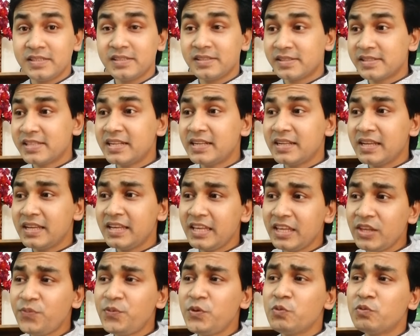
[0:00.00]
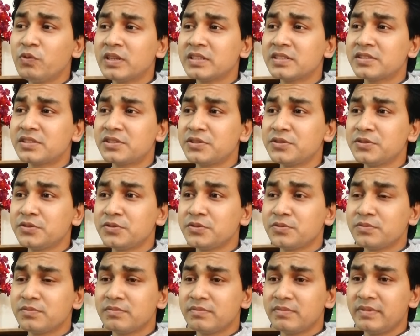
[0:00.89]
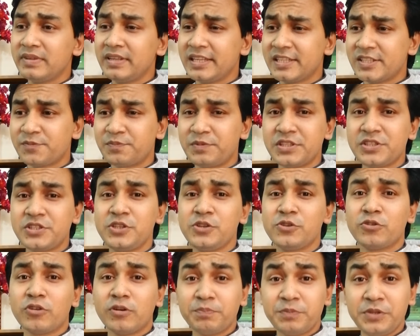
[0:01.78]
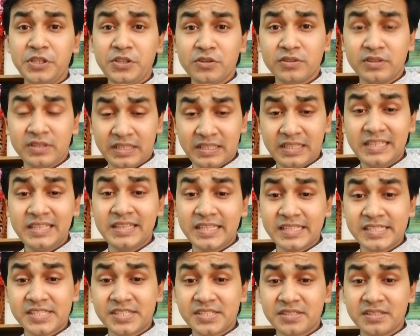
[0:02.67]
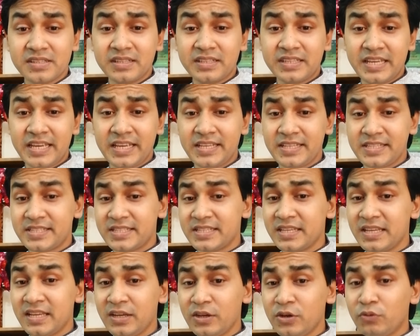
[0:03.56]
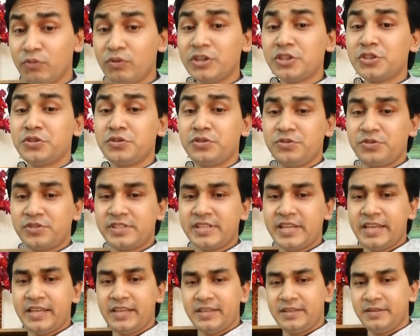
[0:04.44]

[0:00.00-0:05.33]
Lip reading: Then if you want to express your opinion in that case, what should you say?